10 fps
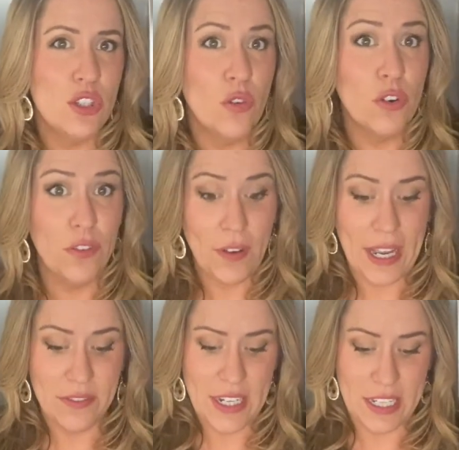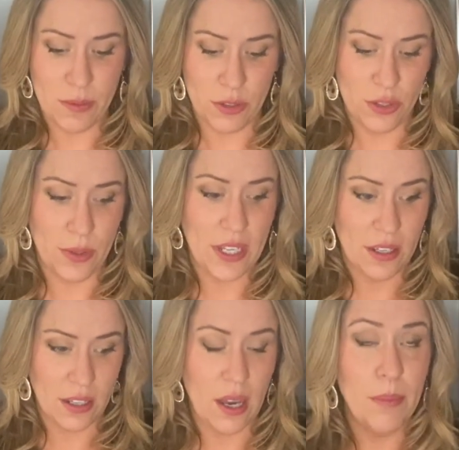So for five days, we're doing
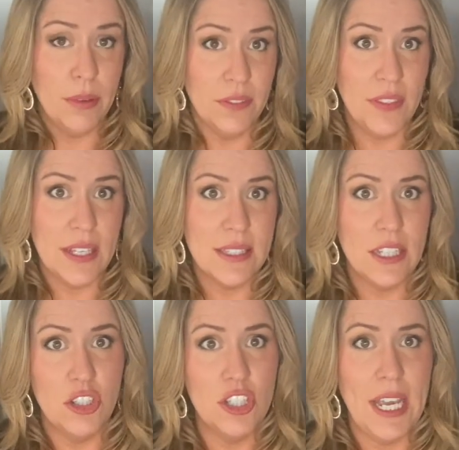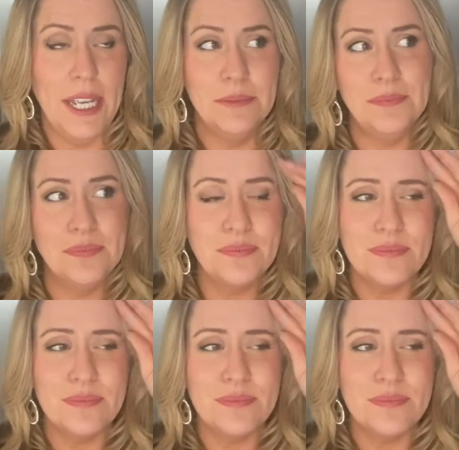a couple of things each day.